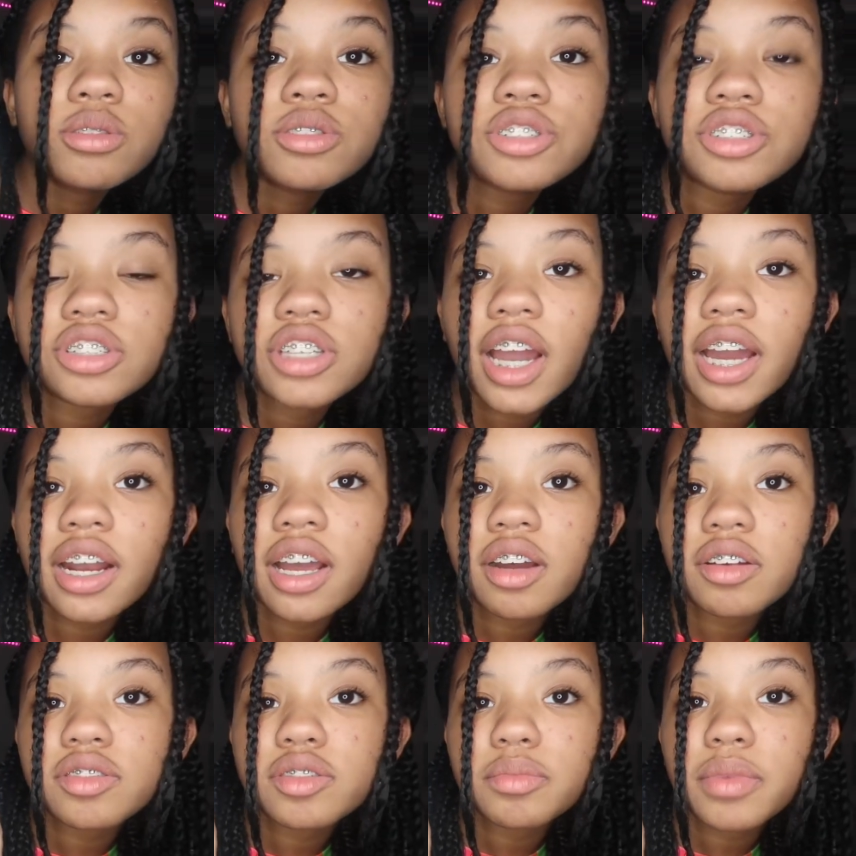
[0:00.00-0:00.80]
shout
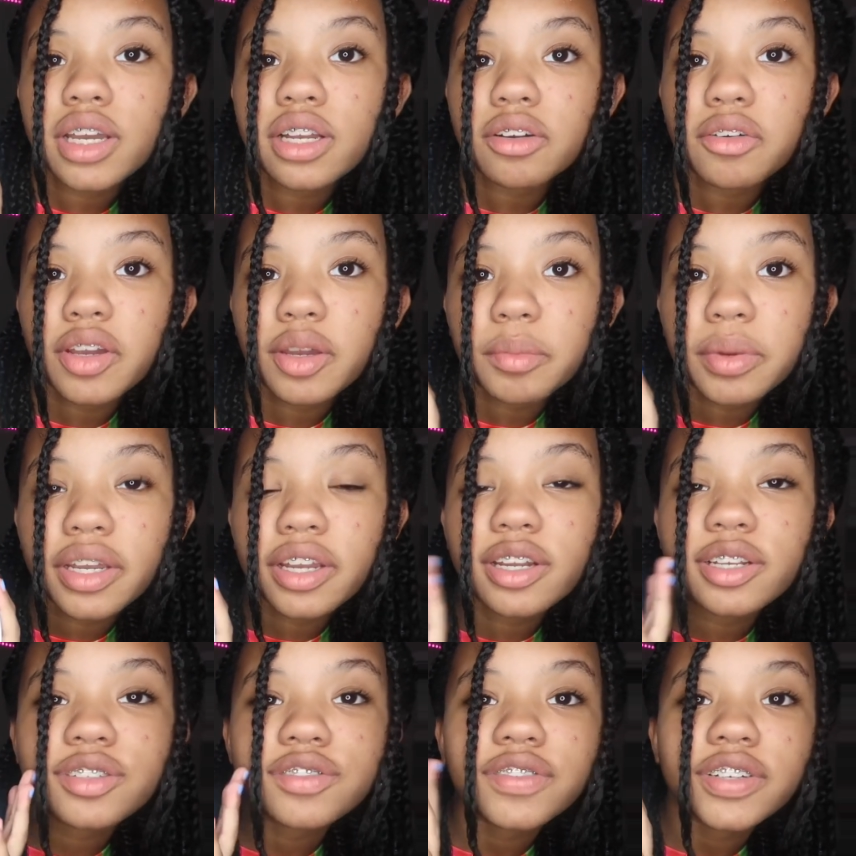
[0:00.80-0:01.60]
out to my
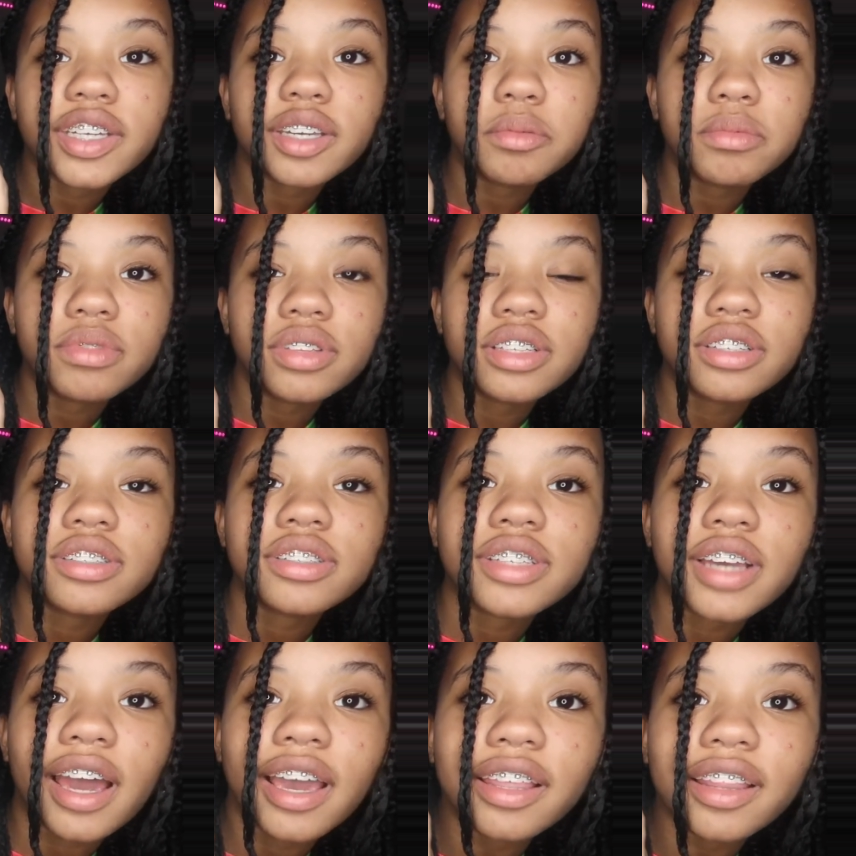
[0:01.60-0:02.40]
grandparents for giving me this
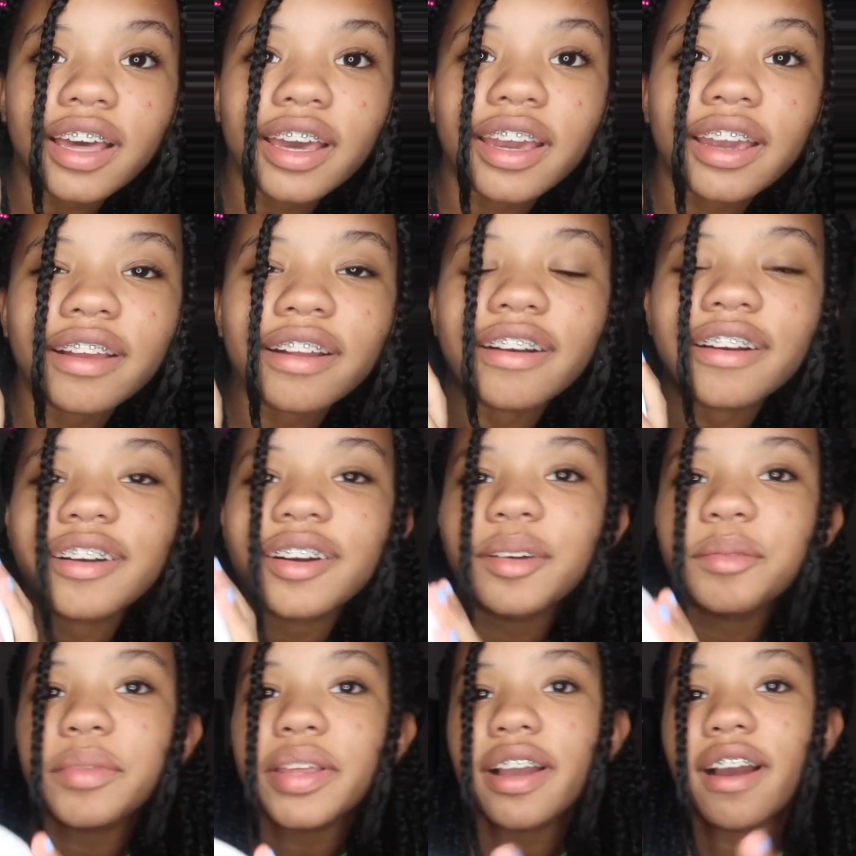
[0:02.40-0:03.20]
skylight.
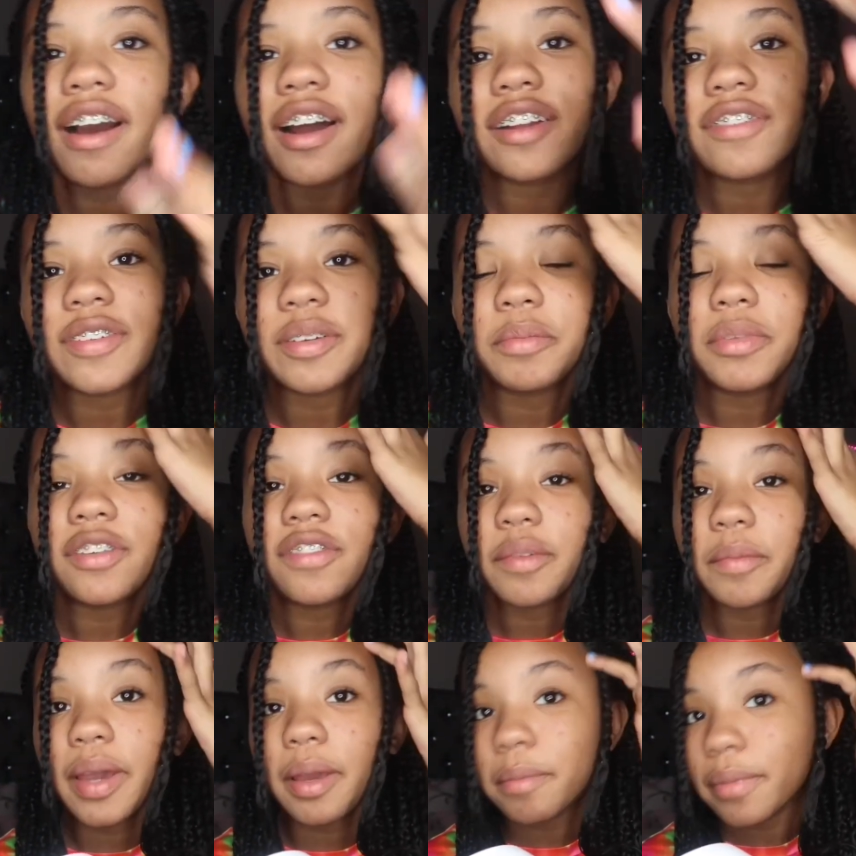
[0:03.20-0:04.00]
They got it for me
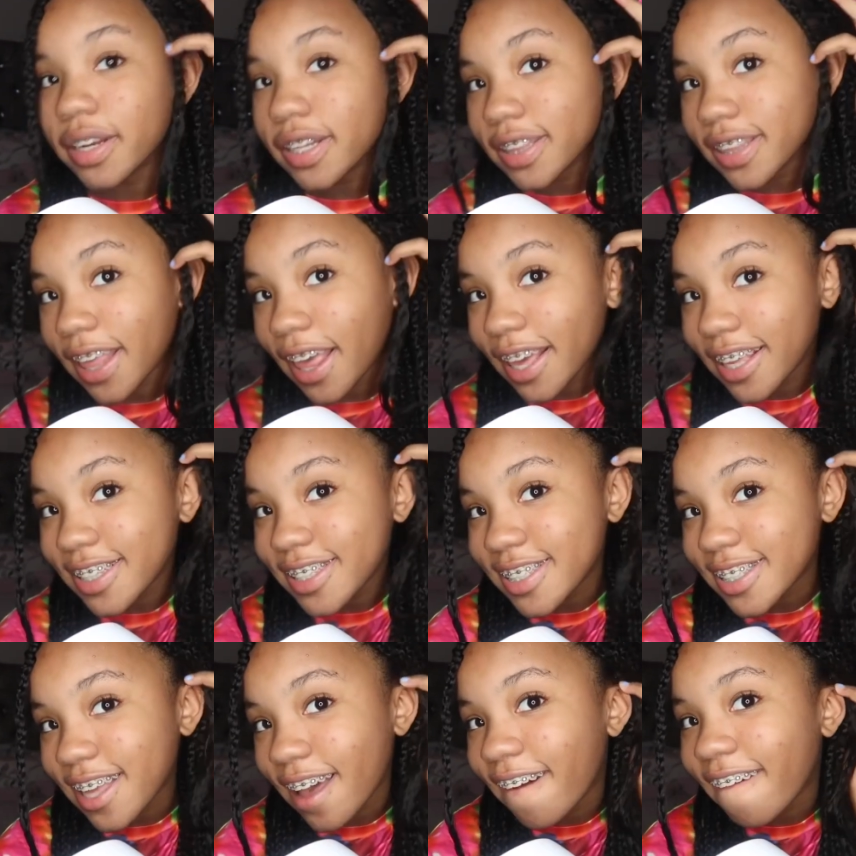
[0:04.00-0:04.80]
for my birthday,
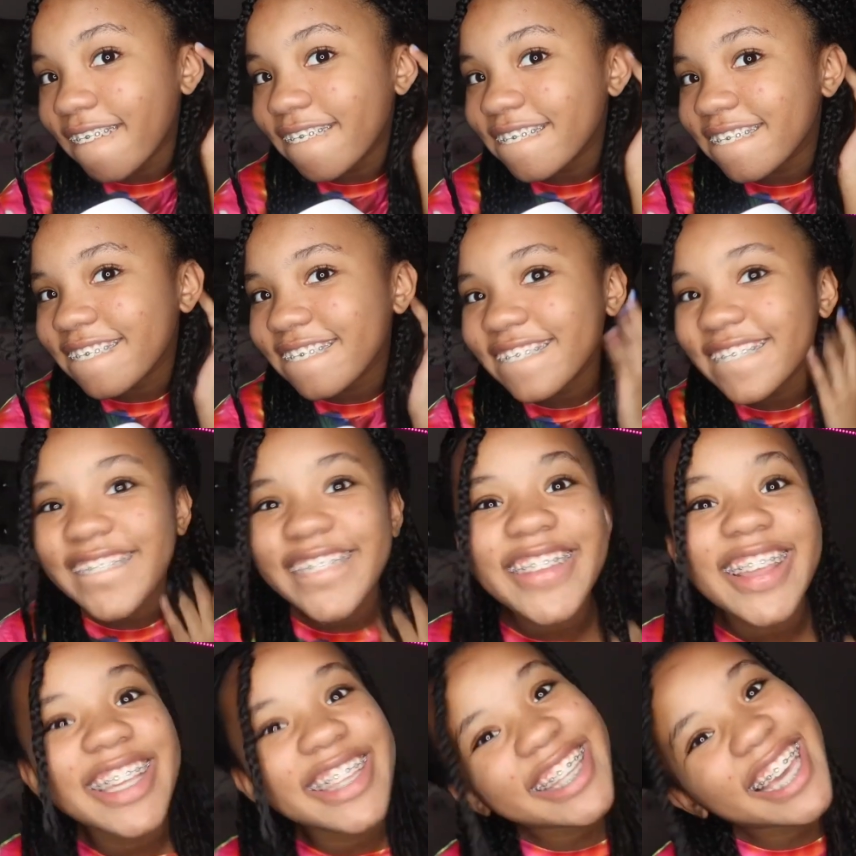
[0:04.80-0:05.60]
so
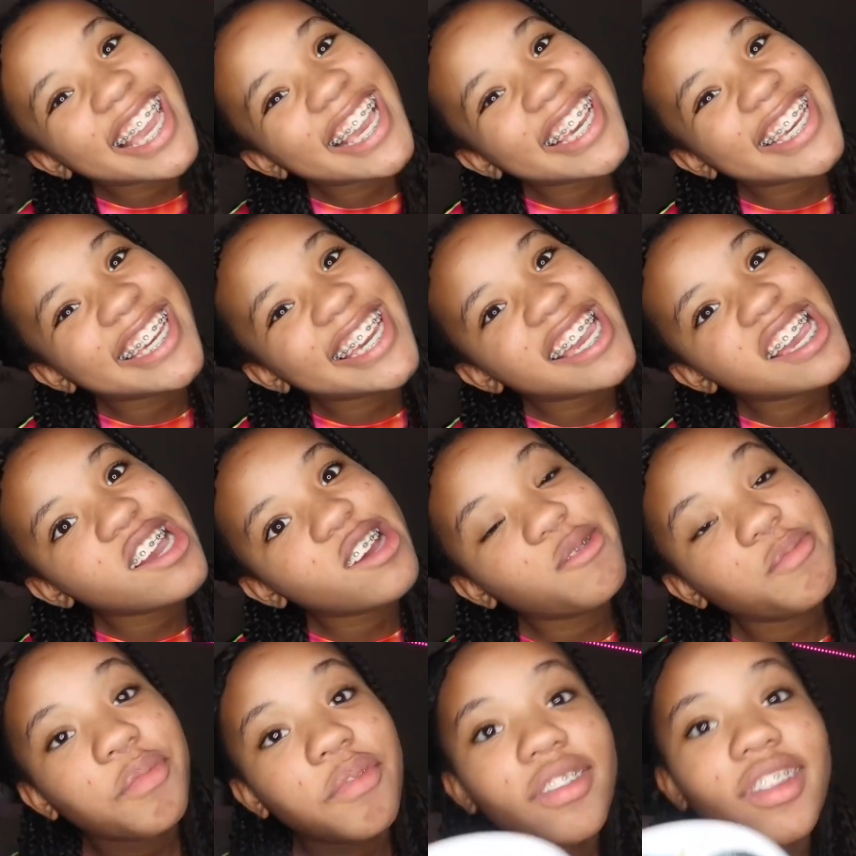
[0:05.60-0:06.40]
thank you.